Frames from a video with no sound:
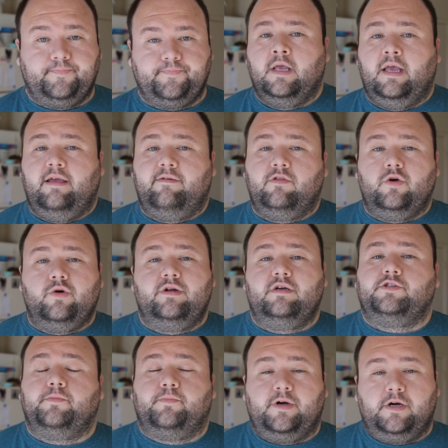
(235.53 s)
Even though it
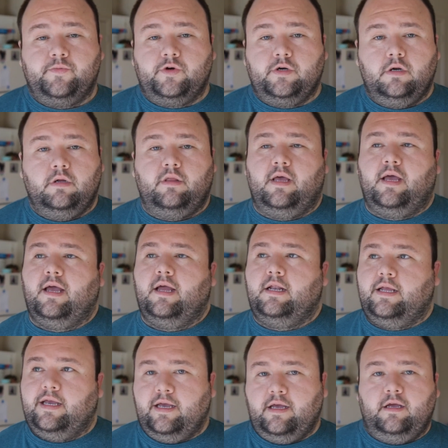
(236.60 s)
is a bummer
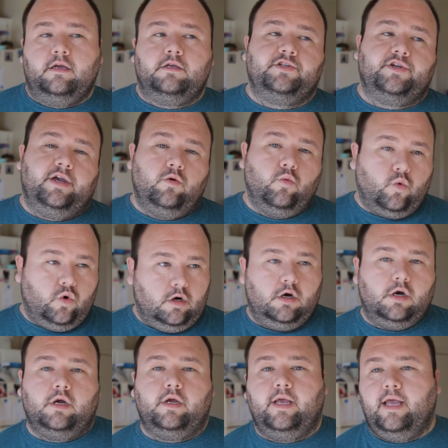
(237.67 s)
that gigs and
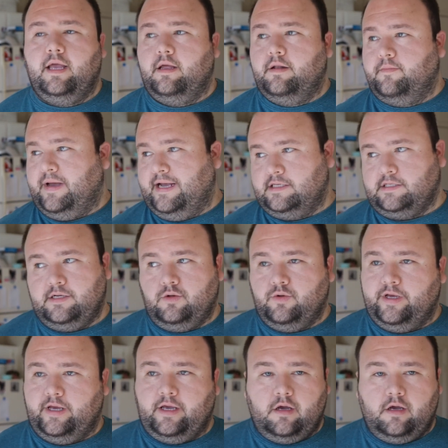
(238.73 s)
work and basically